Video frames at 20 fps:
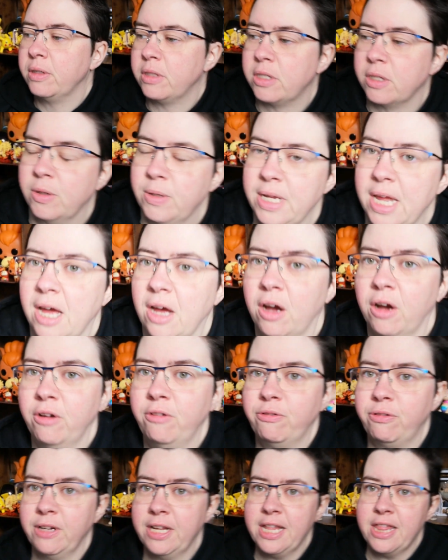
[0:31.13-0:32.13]
So yeah,
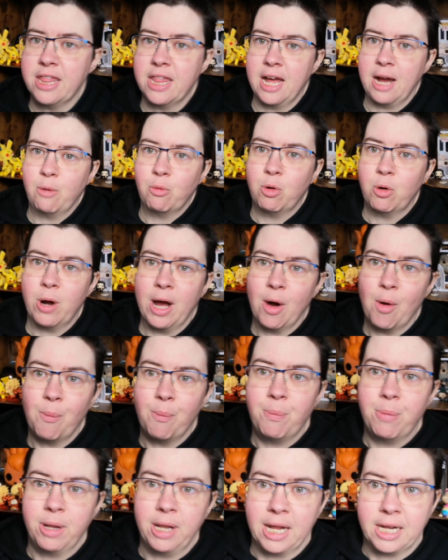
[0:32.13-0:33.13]
hopefully that will
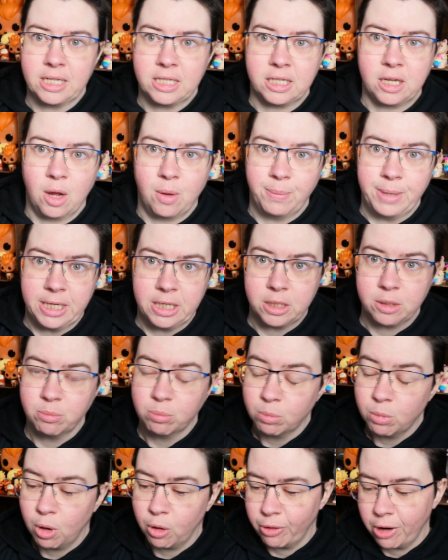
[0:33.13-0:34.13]
help, but that's coming
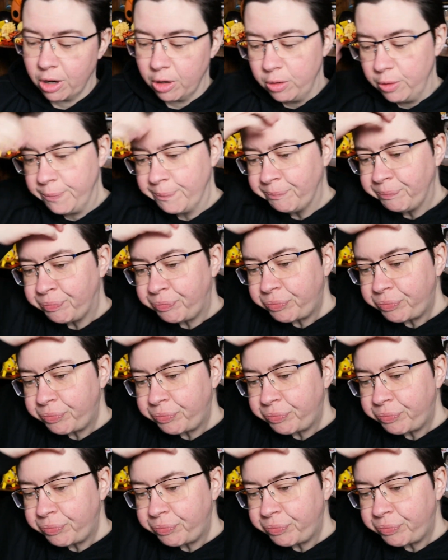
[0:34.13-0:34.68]
tomorrow.